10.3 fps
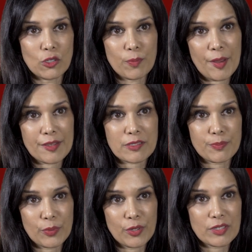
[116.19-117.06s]
your
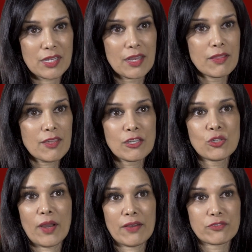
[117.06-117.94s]
passport. Then
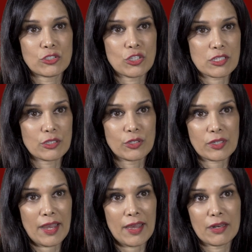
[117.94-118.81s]
you have to just
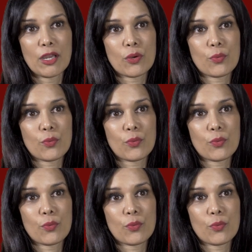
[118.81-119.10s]
look at